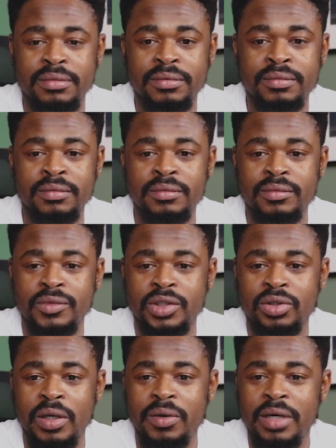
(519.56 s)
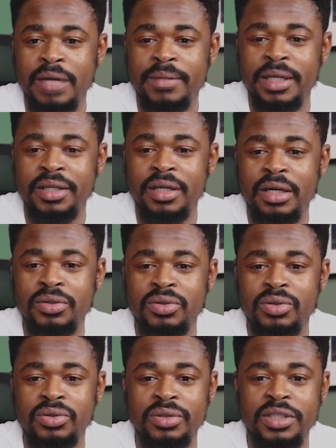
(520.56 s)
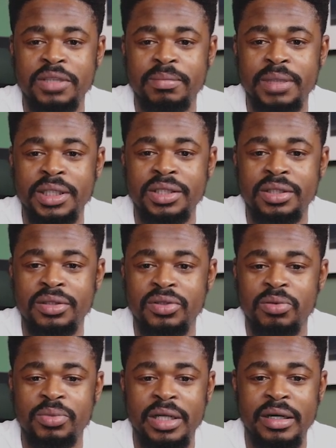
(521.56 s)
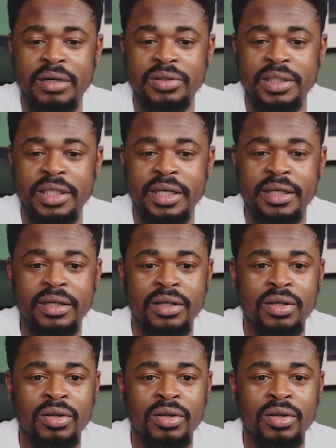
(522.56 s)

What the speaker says: So I want to add my QR code to this page somewhere around here.